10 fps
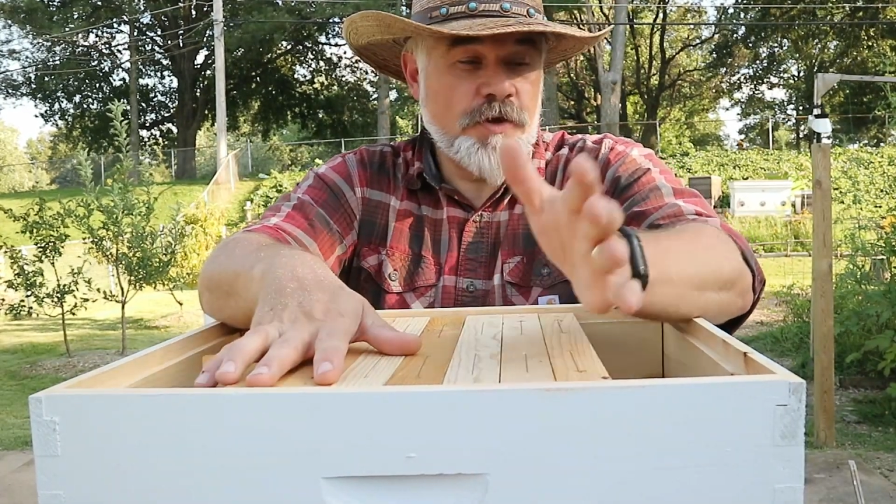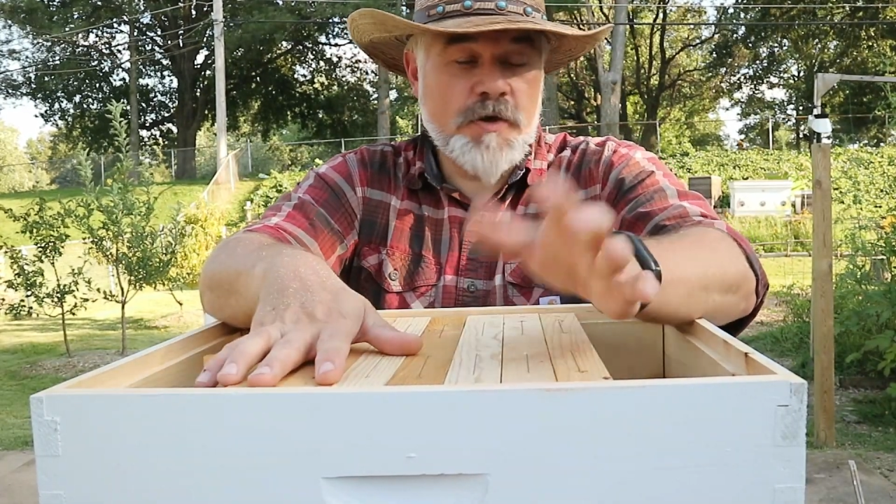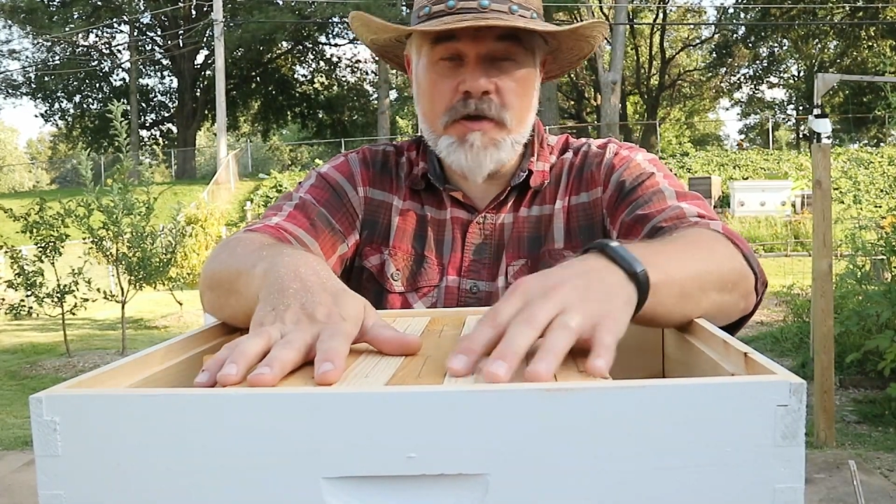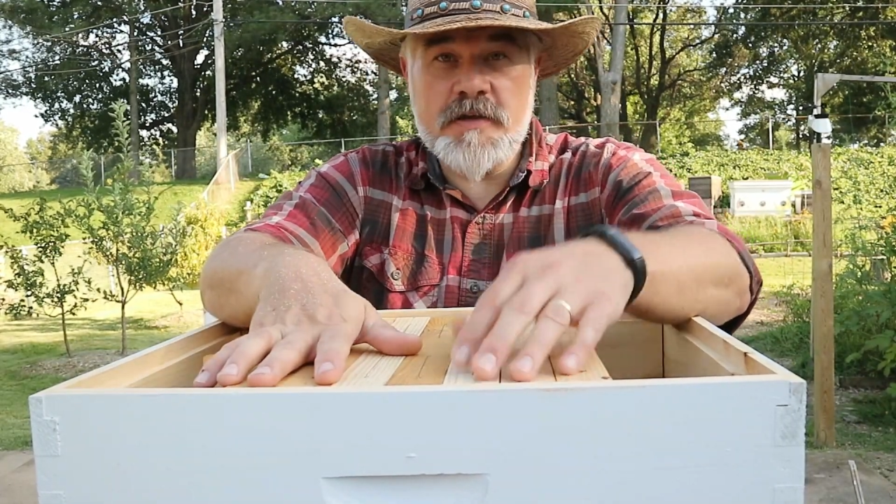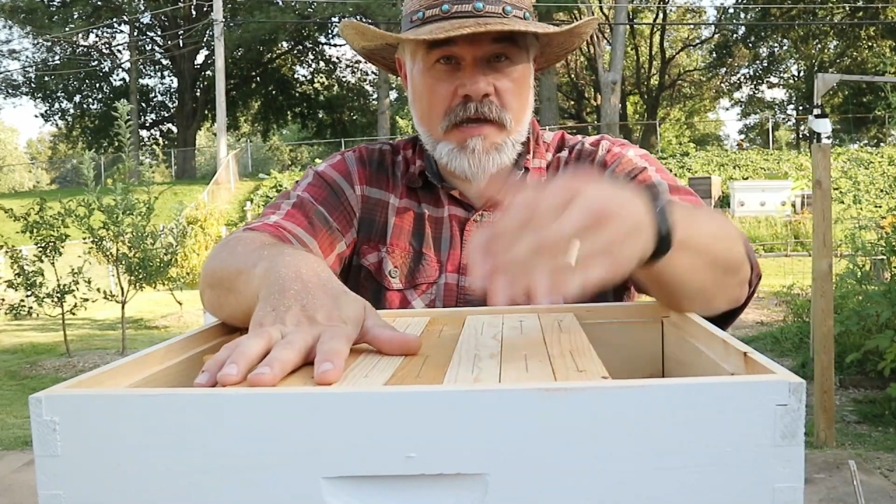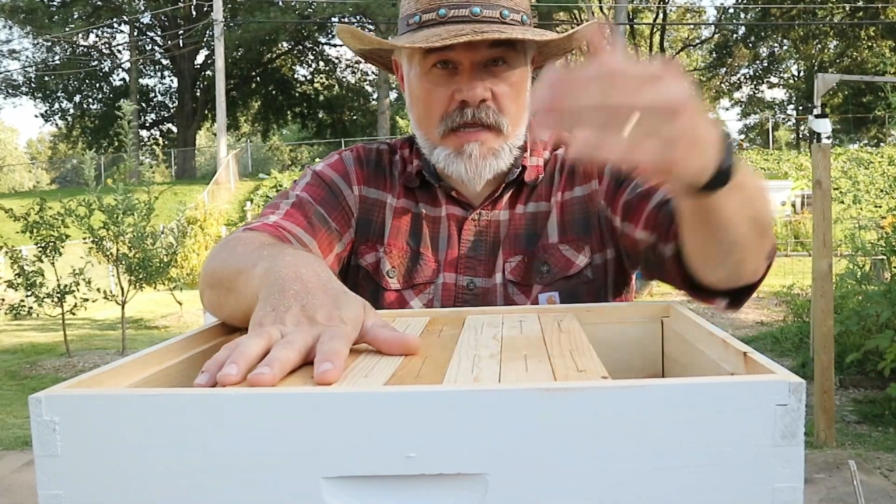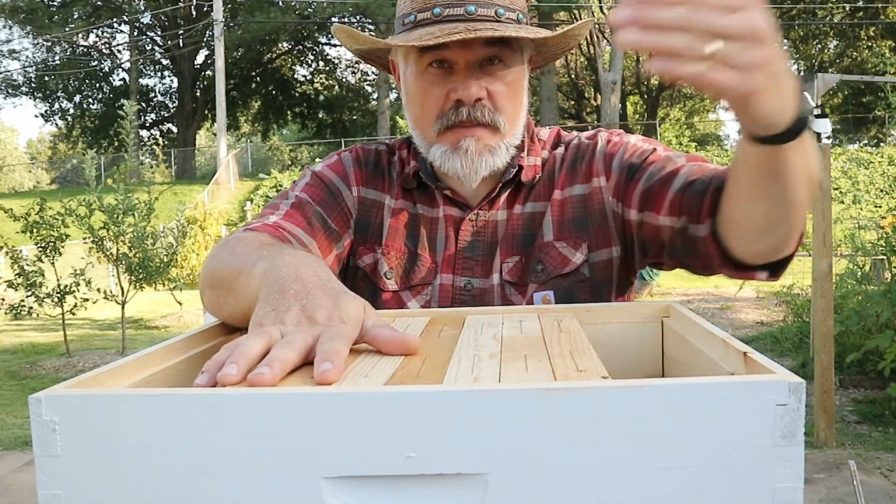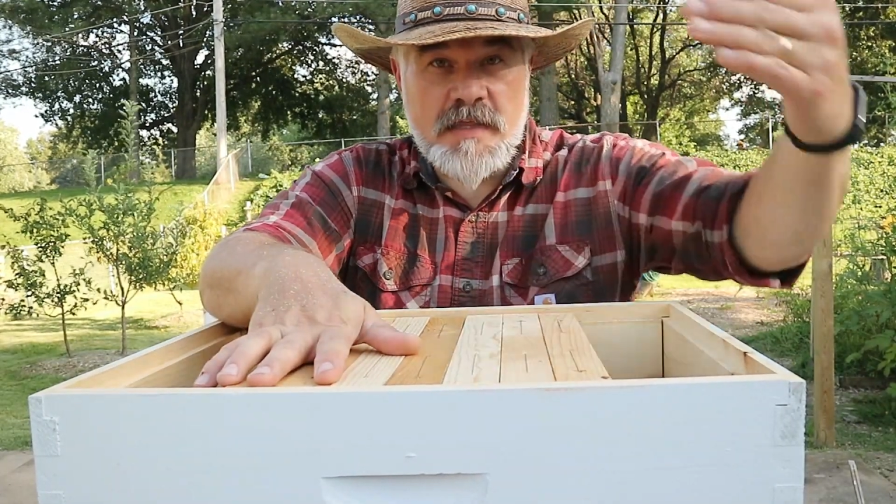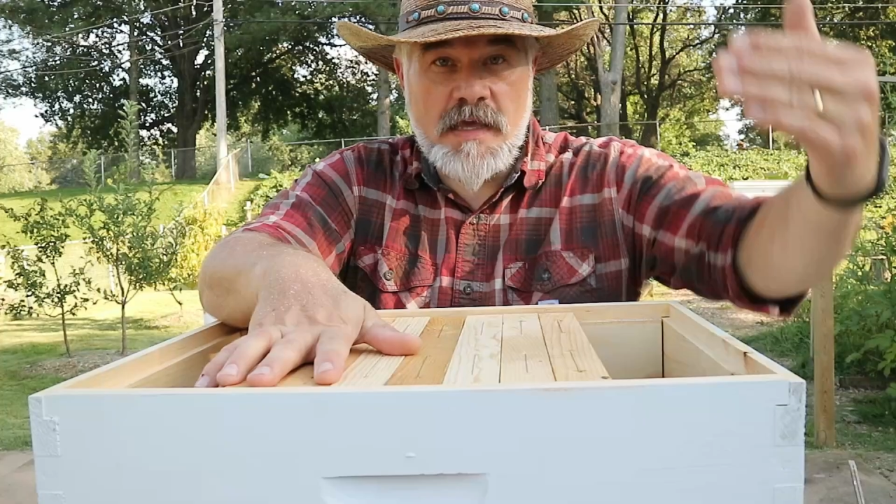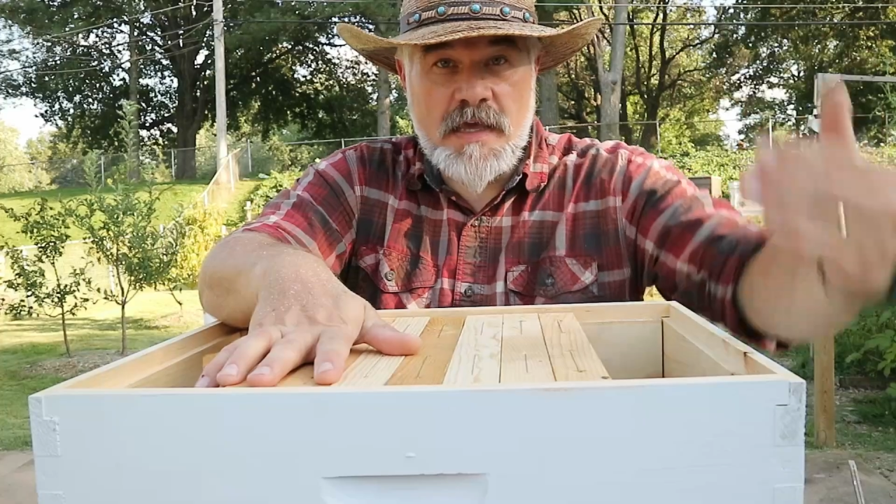you could cut
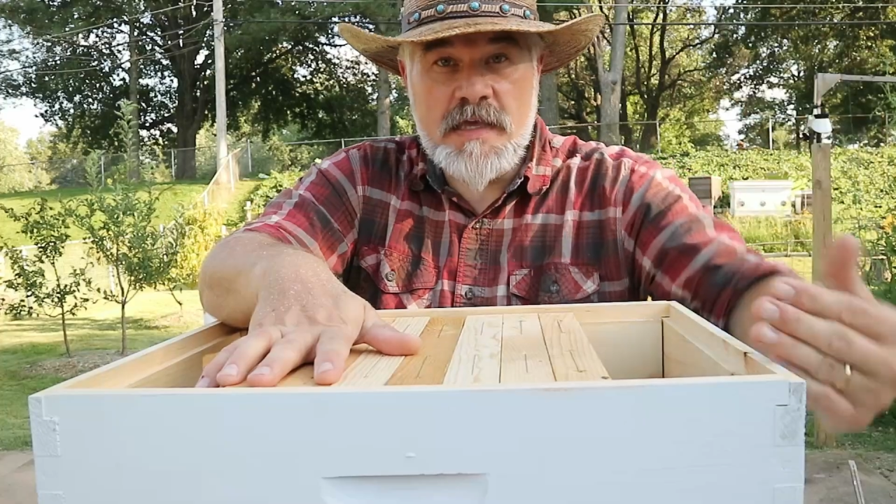the